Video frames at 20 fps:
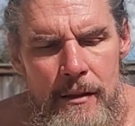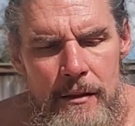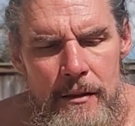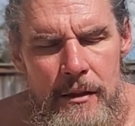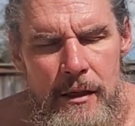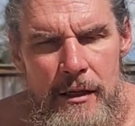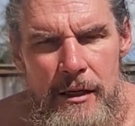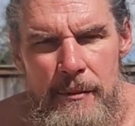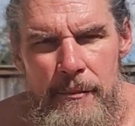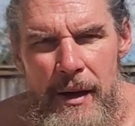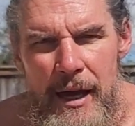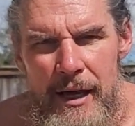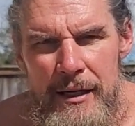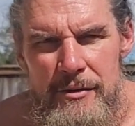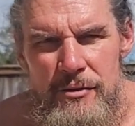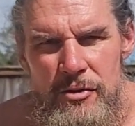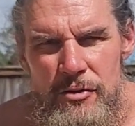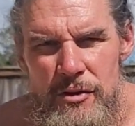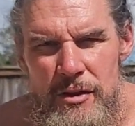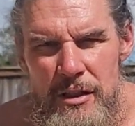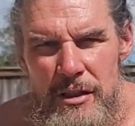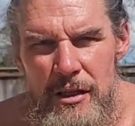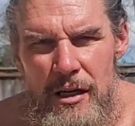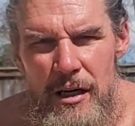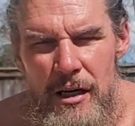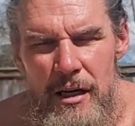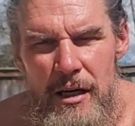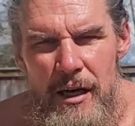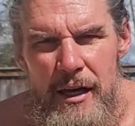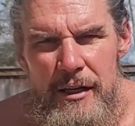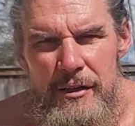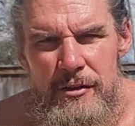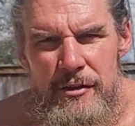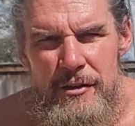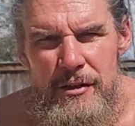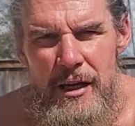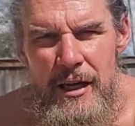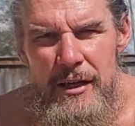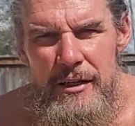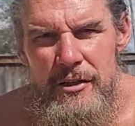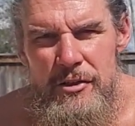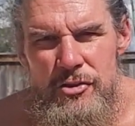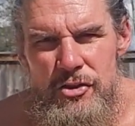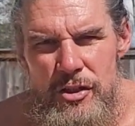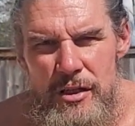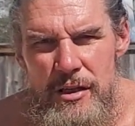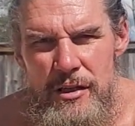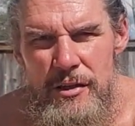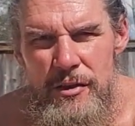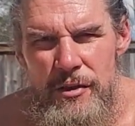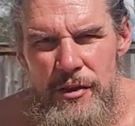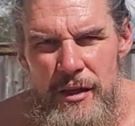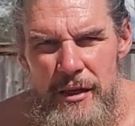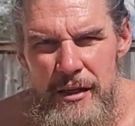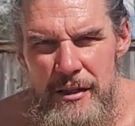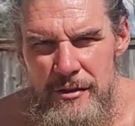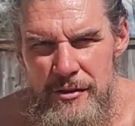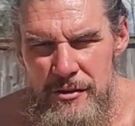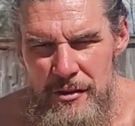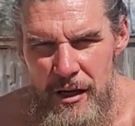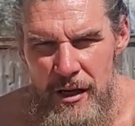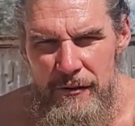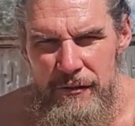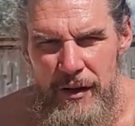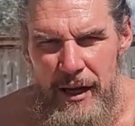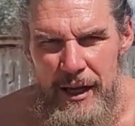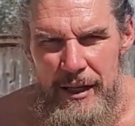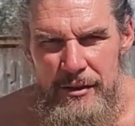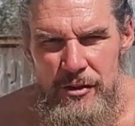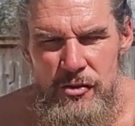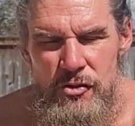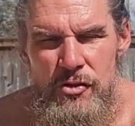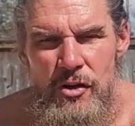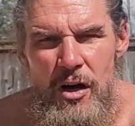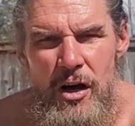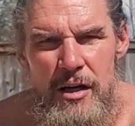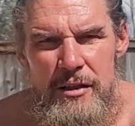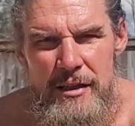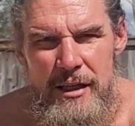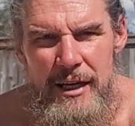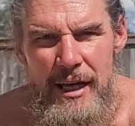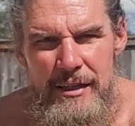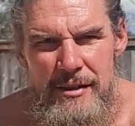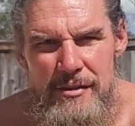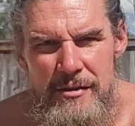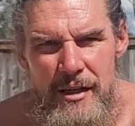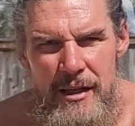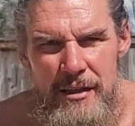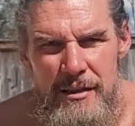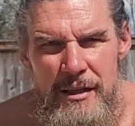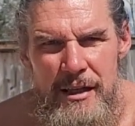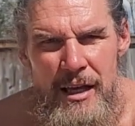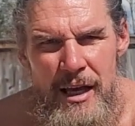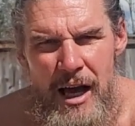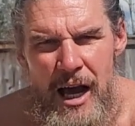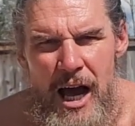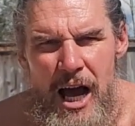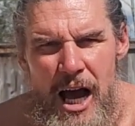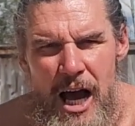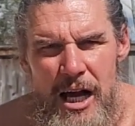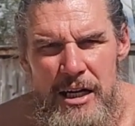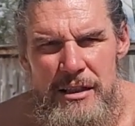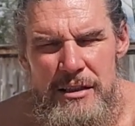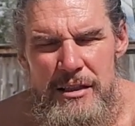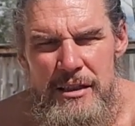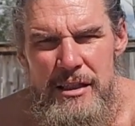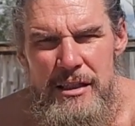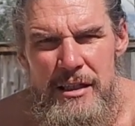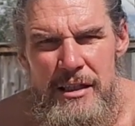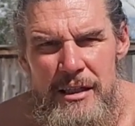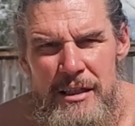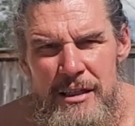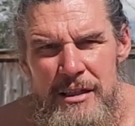getting back to the energy thing and stuff, and the song that I sent, oddly,